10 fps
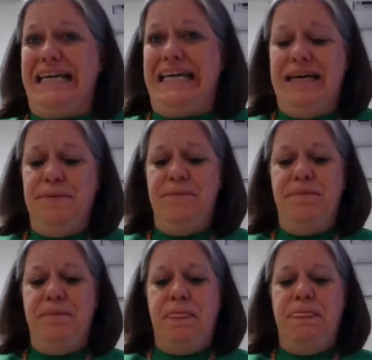
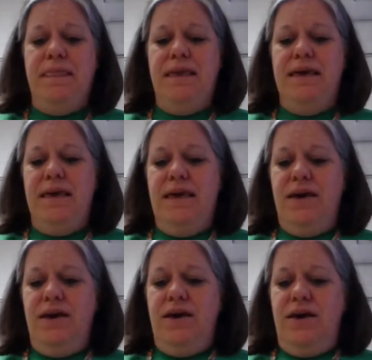
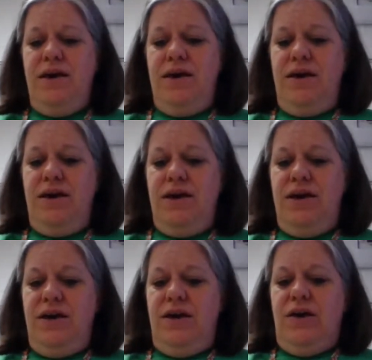Nobody speaks.